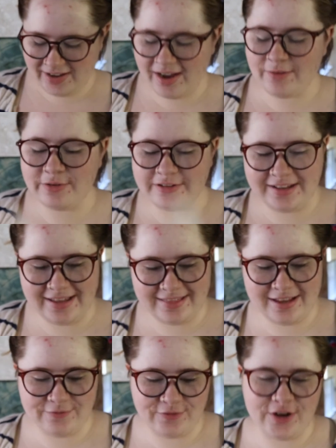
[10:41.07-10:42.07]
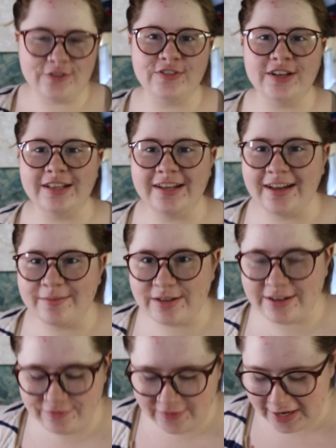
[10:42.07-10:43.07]
I will get that fall feeling. I'm
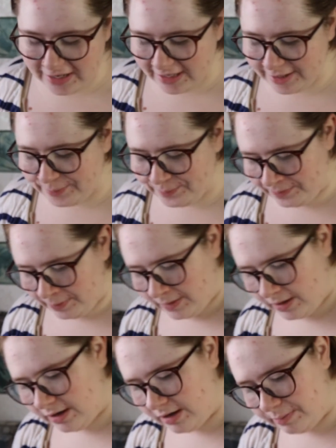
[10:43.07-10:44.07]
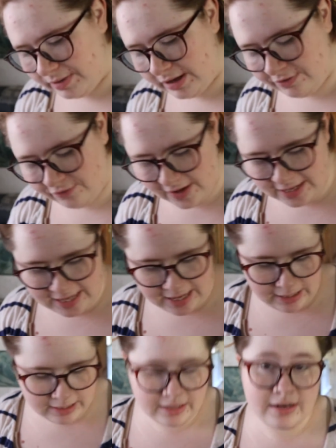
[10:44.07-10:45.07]
gonna find it. If I
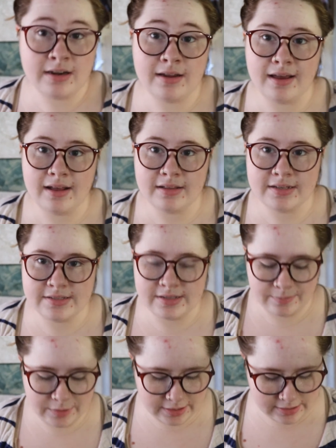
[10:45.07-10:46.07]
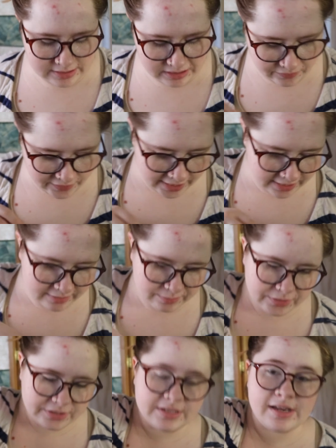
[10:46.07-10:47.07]
can, Alice, I'm gonna see if I can
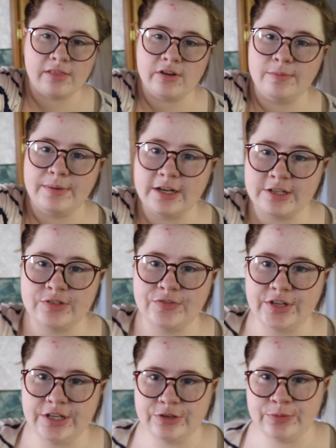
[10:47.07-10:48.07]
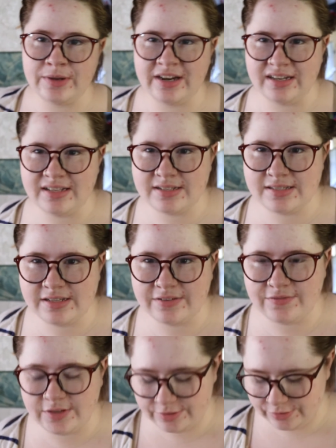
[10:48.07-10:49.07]
put together a box for you, but I need to see
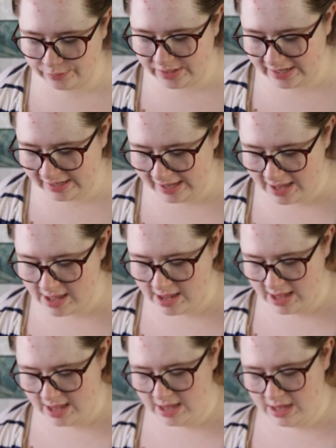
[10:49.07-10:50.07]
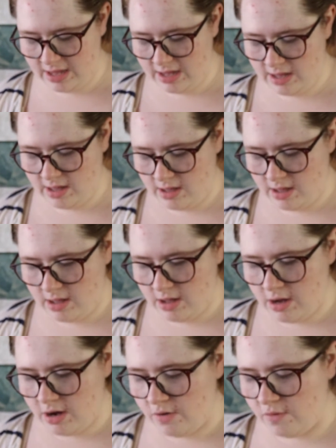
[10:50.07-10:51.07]
if there's a way to get a
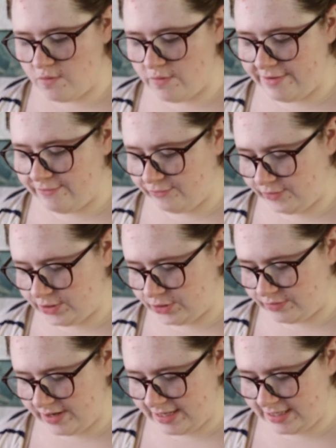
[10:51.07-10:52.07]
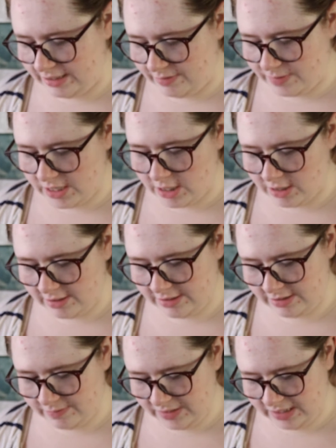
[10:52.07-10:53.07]
refrigerated
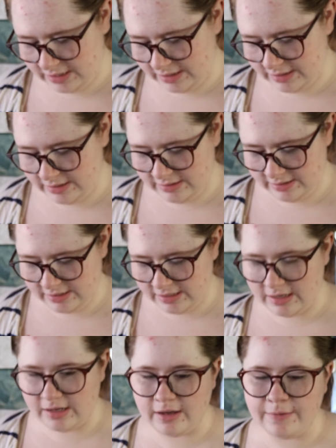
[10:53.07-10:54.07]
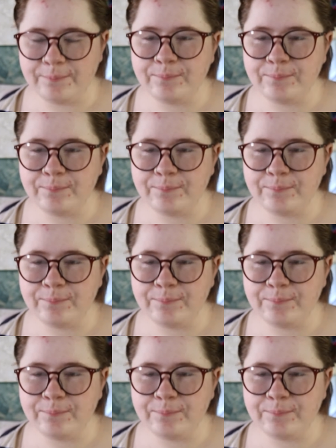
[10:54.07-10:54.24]
box, because I